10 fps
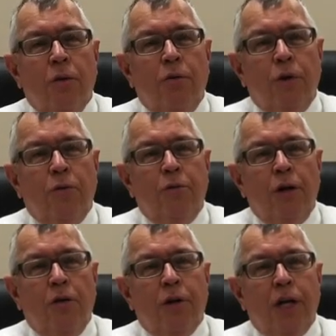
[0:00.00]
we will be
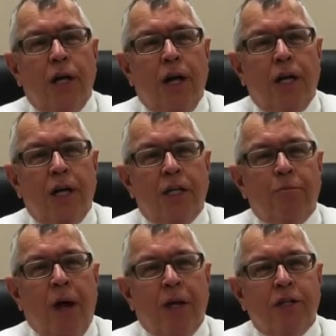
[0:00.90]
looking at an
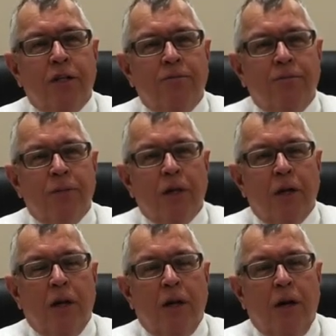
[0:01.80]
expansion, and